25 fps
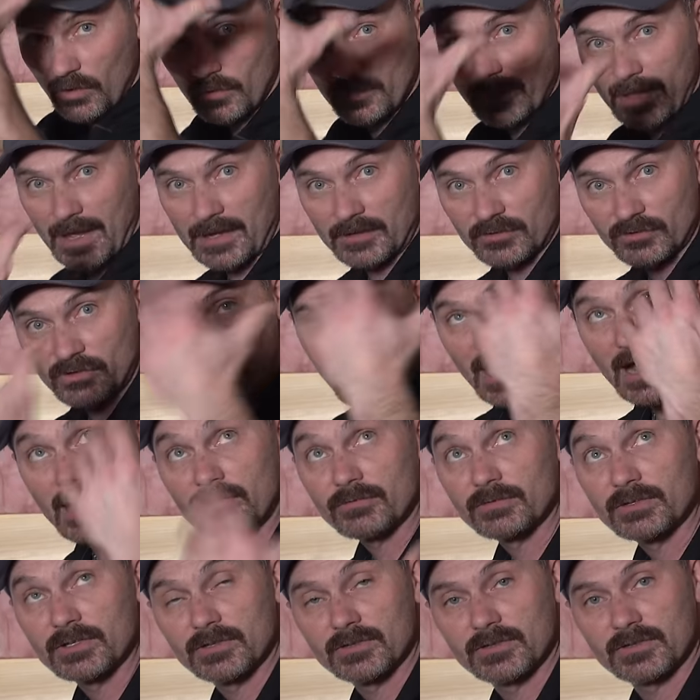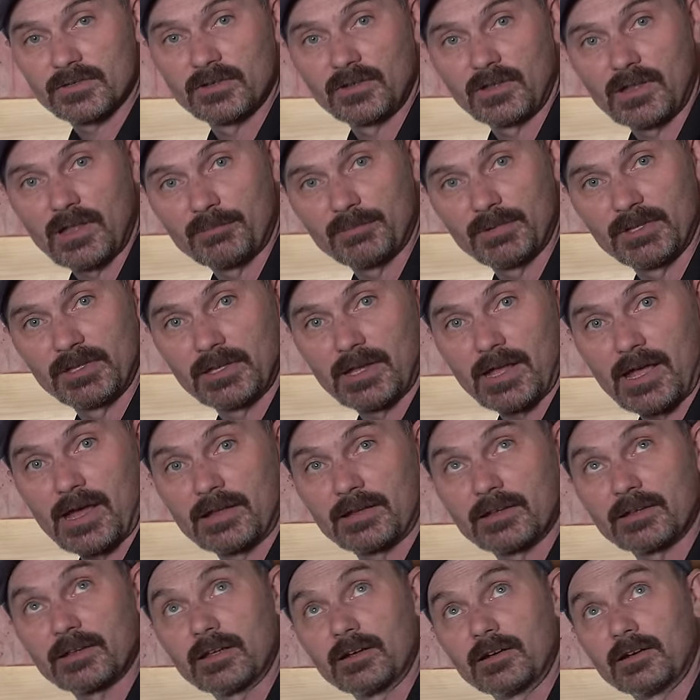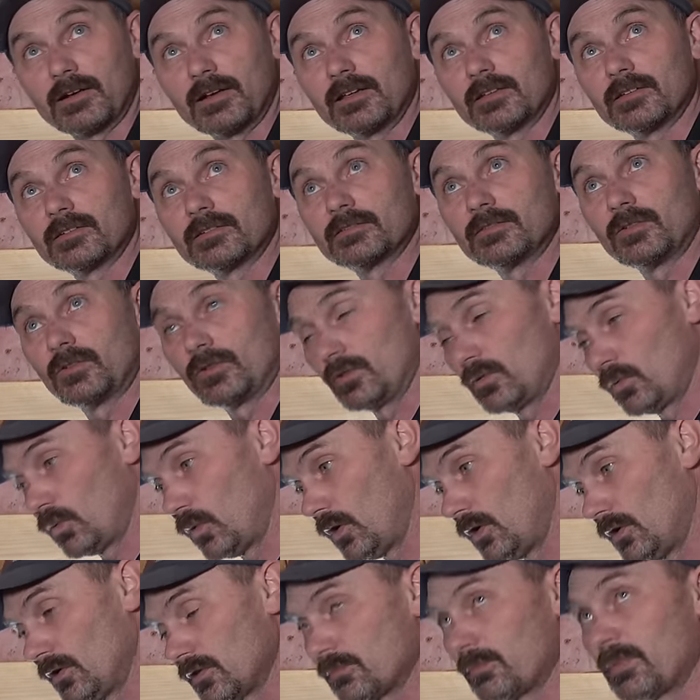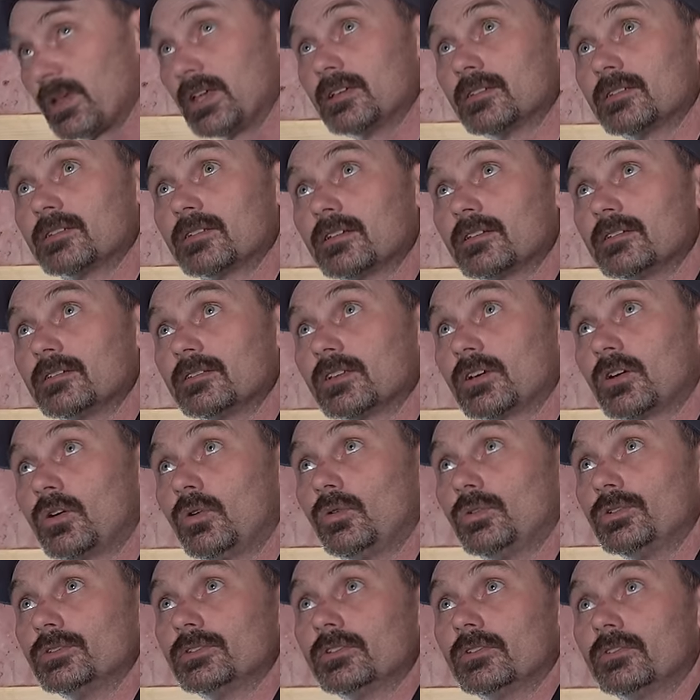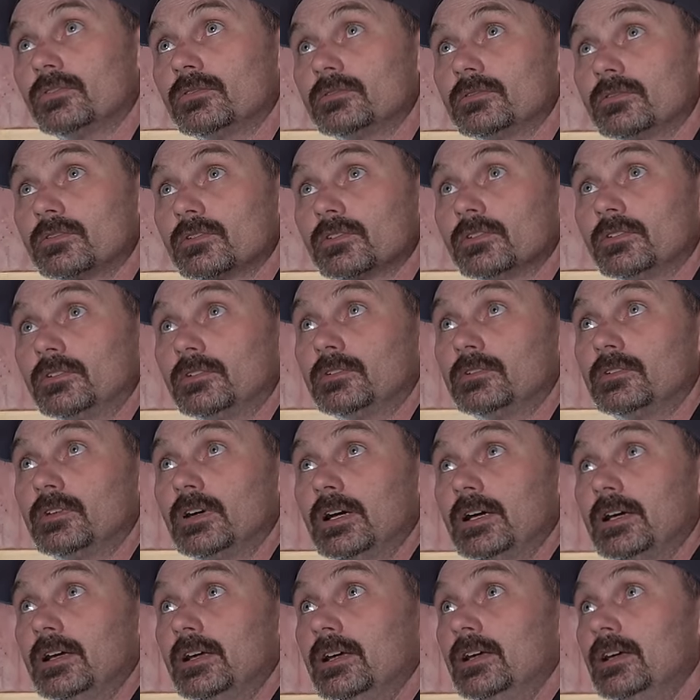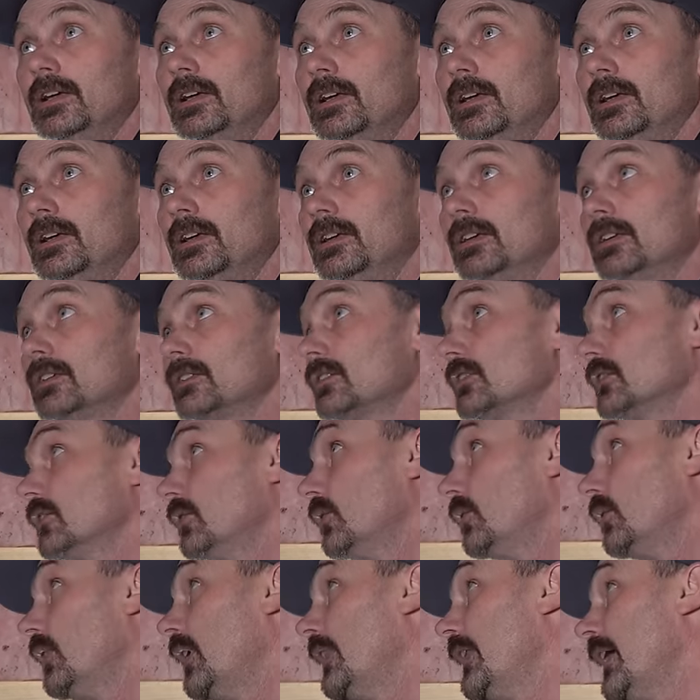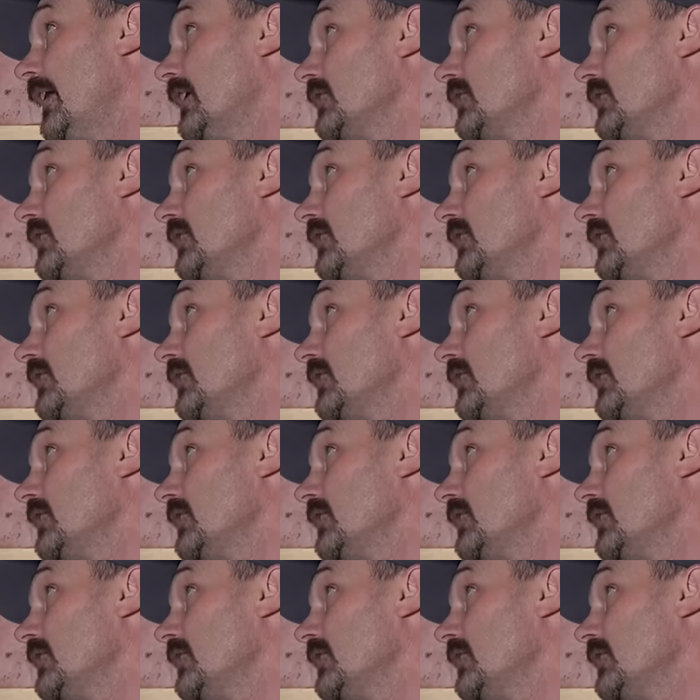all that draft still up in the attic area or the wall space, the cold zone. So, so uh,